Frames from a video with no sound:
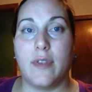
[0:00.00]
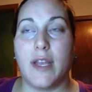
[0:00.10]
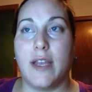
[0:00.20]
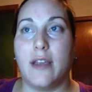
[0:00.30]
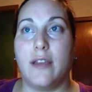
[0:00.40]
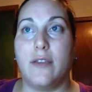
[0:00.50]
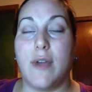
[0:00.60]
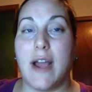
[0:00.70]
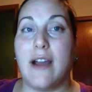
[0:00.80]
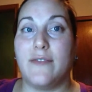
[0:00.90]
Like,
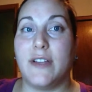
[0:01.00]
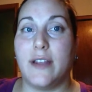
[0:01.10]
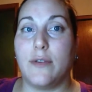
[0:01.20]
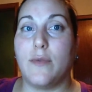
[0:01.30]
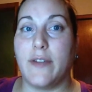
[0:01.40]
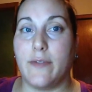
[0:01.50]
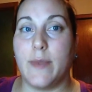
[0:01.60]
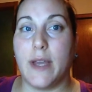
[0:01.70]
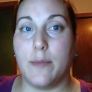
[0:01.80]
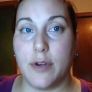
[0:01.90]
you have to get away
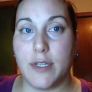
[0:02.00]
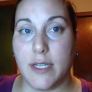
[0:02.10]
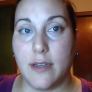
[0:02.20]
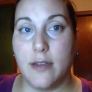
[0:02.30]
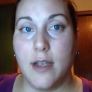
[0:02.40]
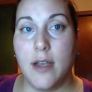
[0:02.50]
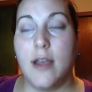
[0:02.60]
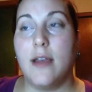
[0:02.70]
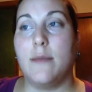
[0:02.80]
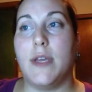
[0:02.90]
from that person,
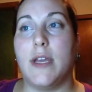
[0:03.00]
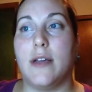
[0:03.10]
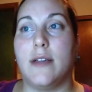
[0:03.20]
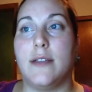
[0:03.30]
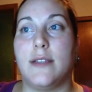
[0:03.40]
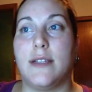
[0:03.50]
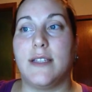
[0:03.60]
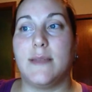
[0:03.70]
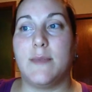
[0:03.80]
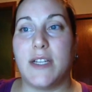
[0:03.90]
because
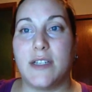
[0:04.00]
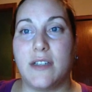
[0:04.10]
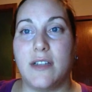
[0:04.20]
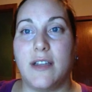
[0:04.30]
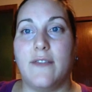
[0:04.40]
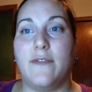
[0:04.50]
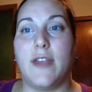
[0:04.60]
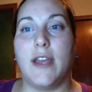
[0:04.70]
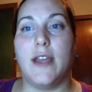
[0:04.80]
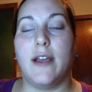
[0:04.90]
especially if
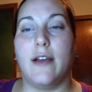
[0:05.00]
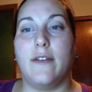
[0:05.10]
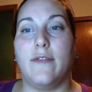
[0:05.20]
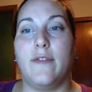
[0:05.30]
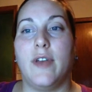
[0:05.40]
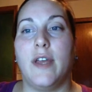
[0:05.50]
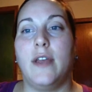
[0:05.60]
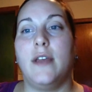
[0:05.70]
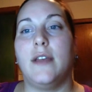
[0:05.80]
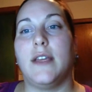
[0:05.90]
they have
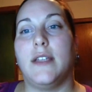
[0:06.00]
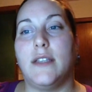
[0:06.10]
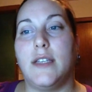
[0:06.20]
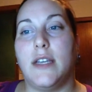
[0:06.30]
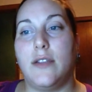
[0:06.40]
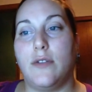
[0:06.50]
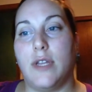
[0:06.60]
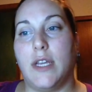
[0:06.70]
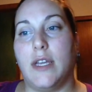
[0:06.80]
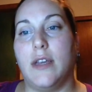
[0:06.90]

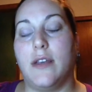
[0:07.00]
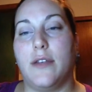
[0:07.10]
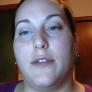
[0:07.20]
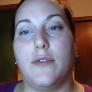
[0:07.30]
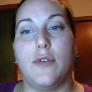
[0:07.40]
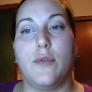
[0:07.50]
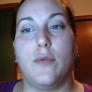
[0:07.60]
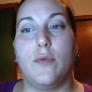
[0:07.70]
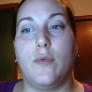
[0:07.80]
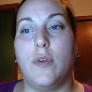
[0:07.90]
continually
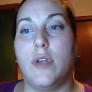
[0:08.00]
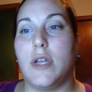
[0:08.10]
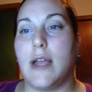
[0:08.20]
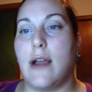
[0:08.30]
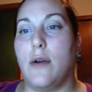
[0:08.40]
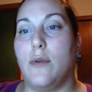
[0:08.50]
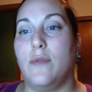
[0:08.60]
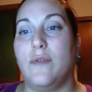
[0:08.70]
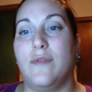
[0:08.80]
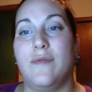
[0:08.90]

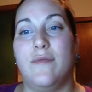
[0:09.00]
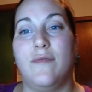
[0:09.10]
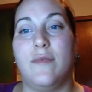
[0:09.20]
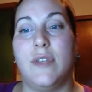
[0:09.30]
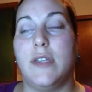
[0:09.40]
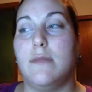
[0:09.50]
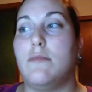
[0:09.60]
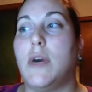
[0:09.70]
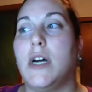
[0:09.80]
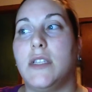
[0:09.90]
throughout
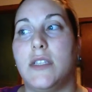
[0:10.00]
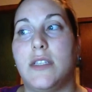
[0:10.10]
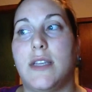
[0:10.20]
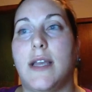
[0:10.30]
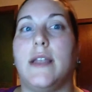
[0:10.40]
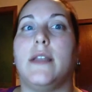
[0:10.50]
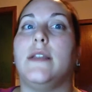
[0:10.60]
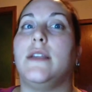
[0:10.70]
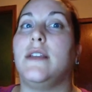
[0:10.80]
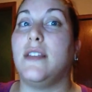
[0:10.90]
months
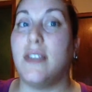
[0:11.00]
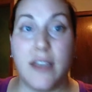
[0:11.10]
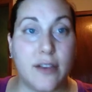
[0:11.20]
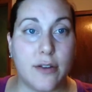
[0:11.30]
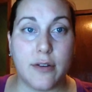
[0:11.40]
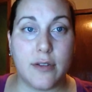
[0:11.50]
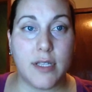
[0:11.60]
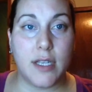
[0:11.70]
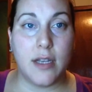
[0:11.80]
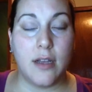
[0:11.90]
and years